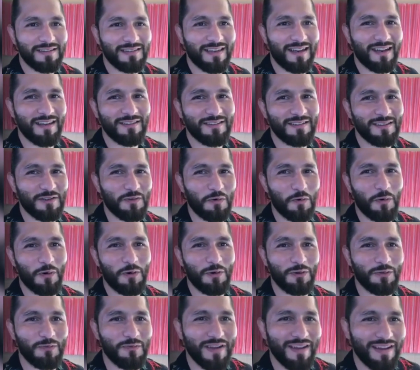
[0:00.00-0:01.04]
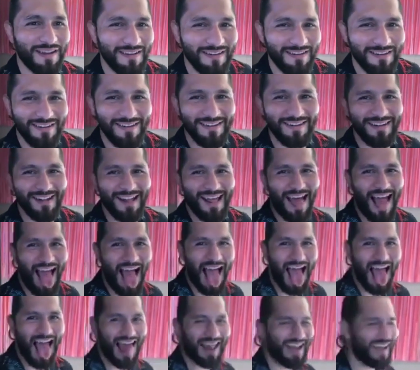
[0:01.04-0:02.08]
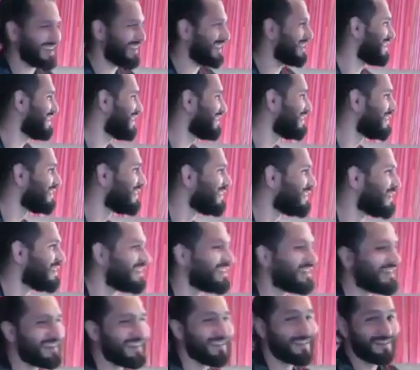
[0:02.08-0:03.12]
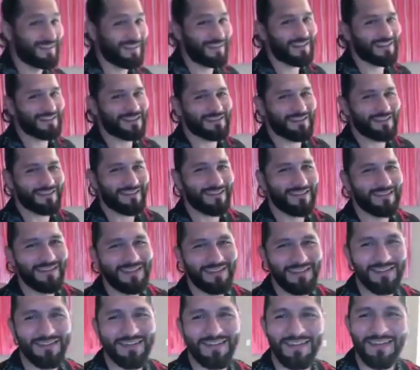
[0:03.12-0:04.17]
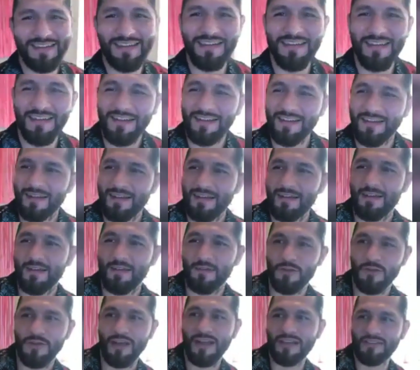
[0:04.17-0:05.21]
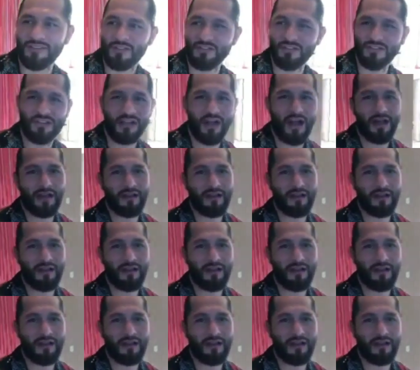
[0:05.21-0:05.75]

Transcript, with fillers: cleansing the world, man. Was it really? He's baptizing half the population. Yes, um, Domino's or Uno? caught